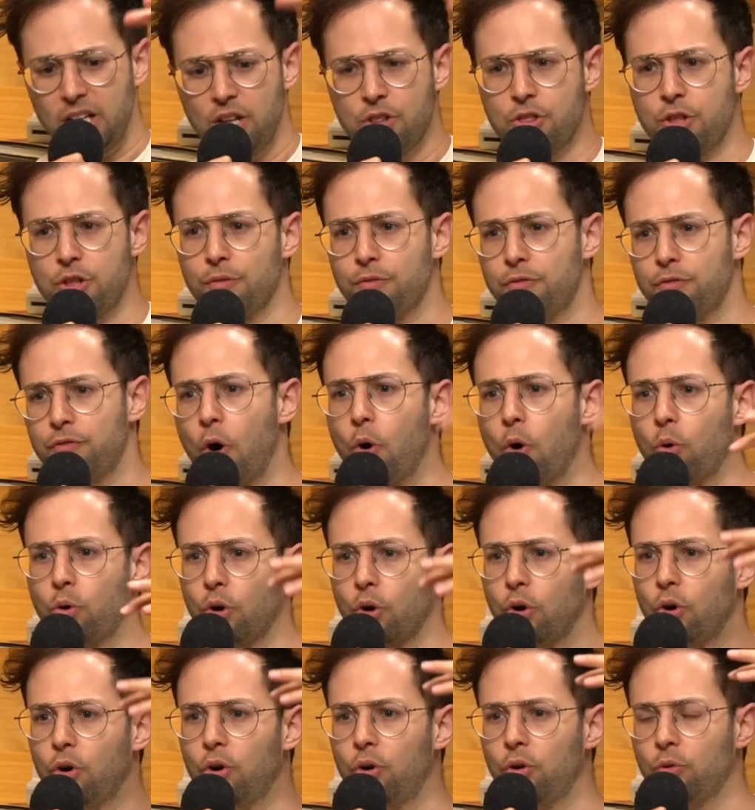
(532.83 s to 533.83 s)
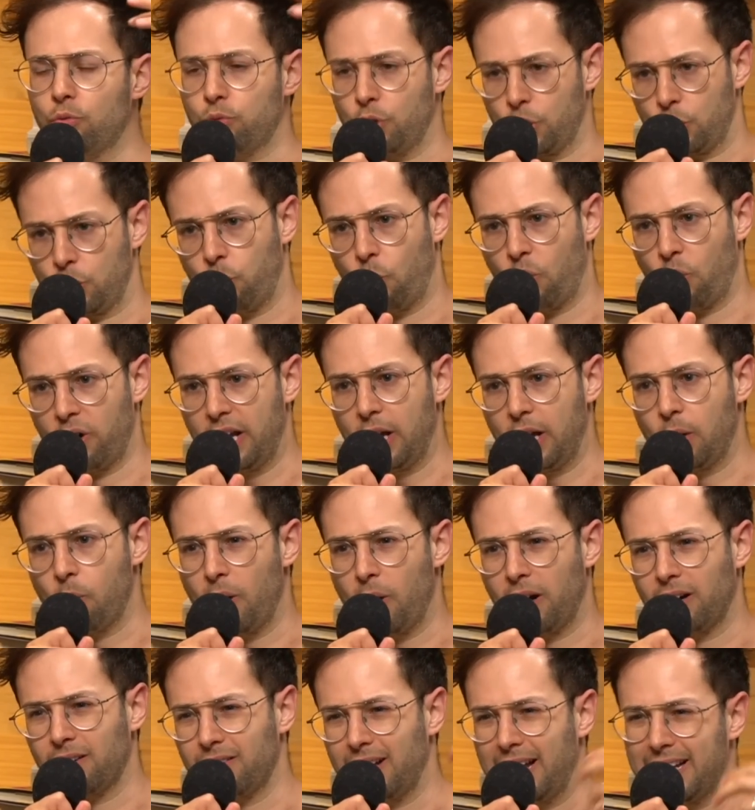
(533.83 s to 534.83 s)
the vocal recording
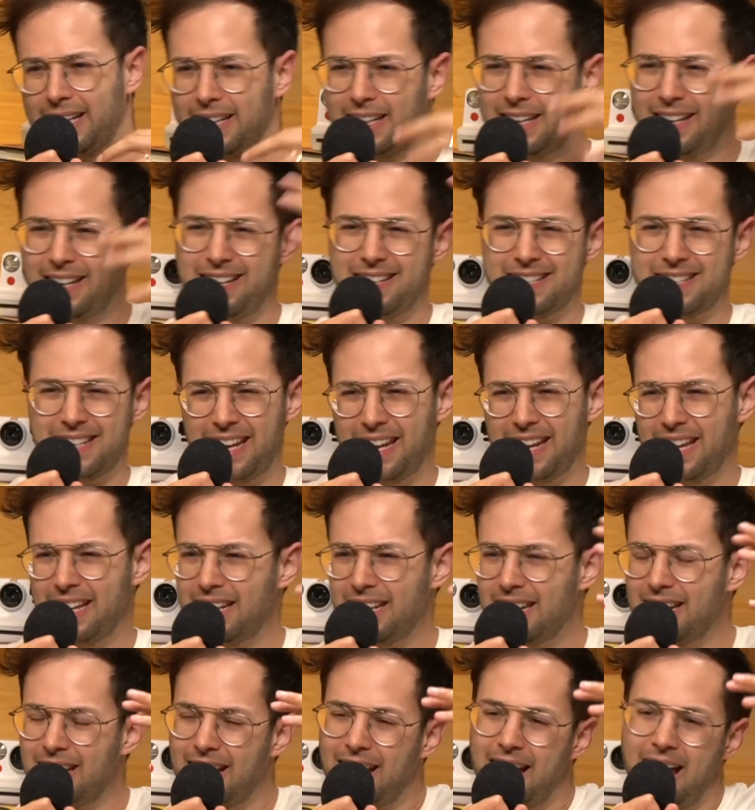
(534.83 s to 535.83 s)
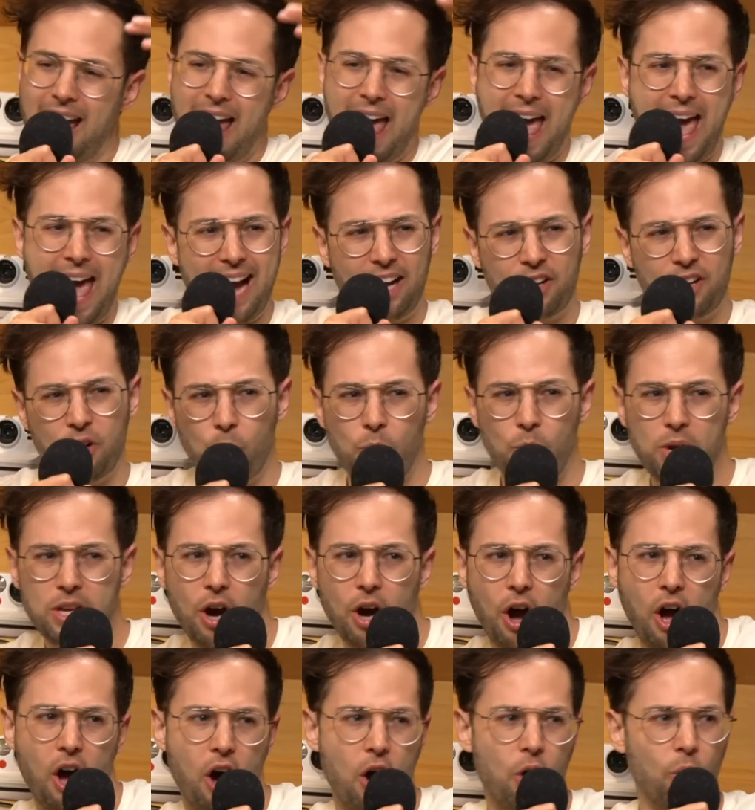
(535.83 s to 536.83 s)
where like he's in an echoey
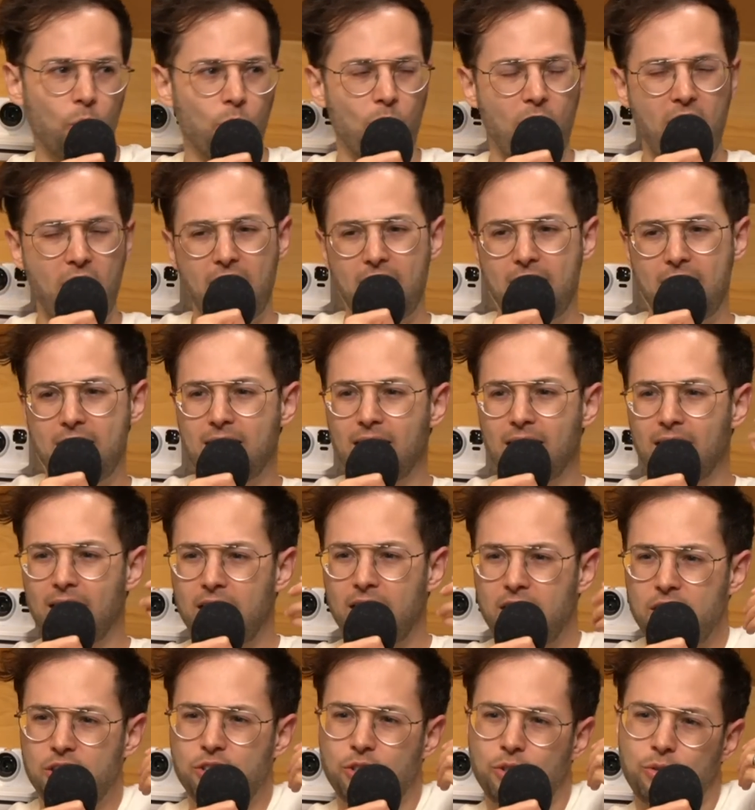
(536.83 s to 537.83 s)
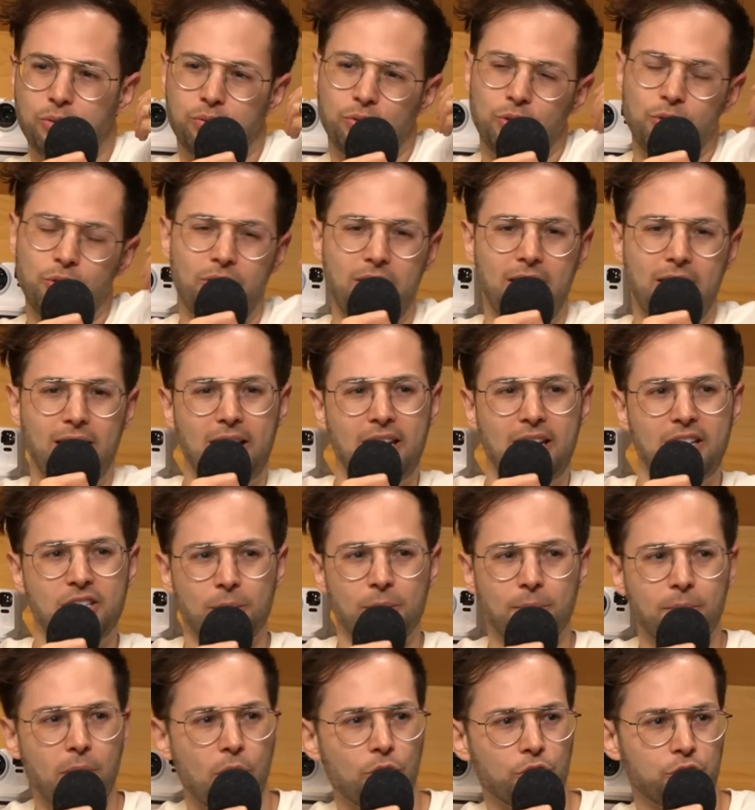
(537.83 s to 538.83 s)
hallway, he's crooning, he's
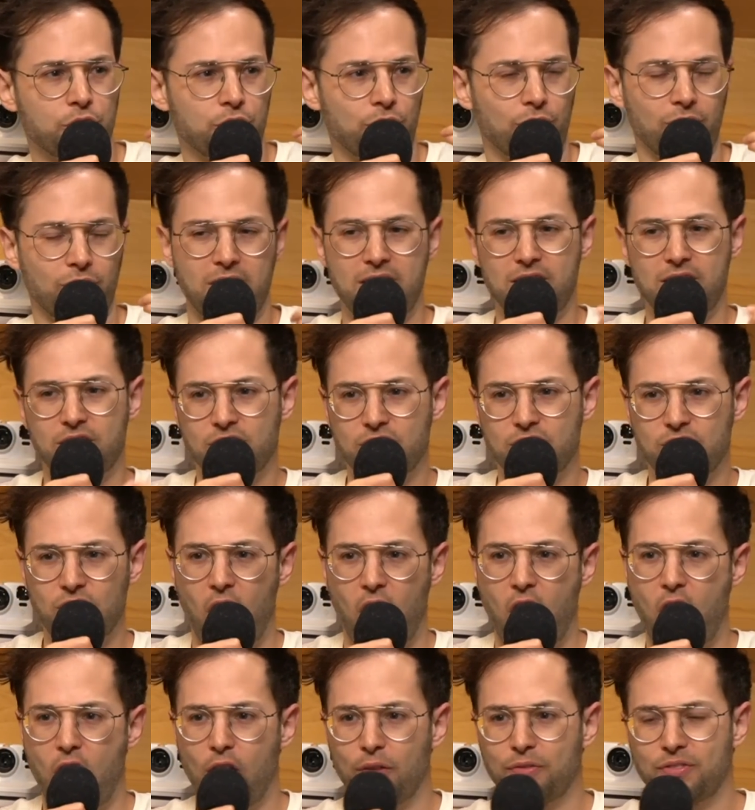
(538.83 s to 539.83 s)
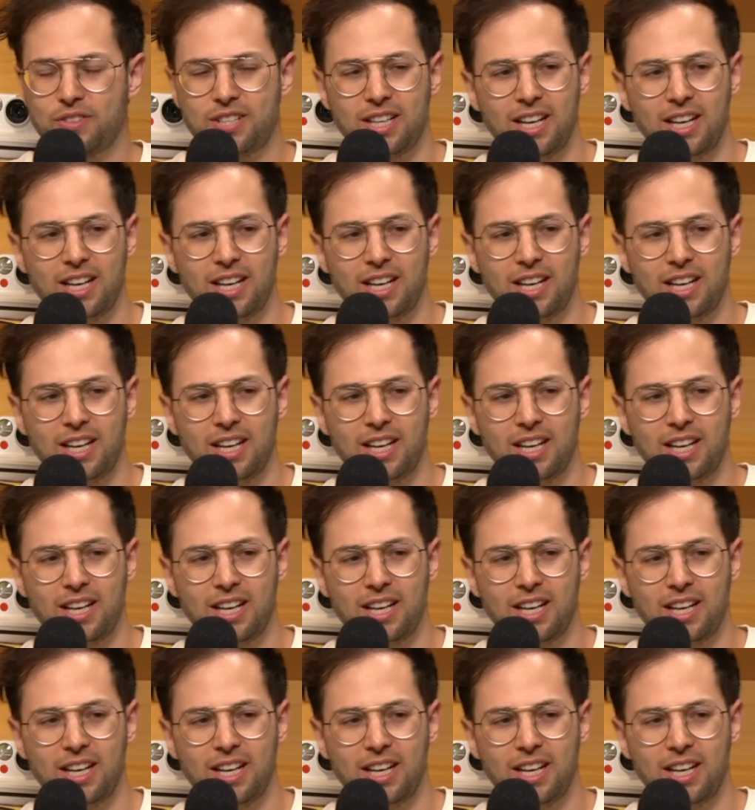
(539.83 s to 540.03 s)
emotional, he's soft.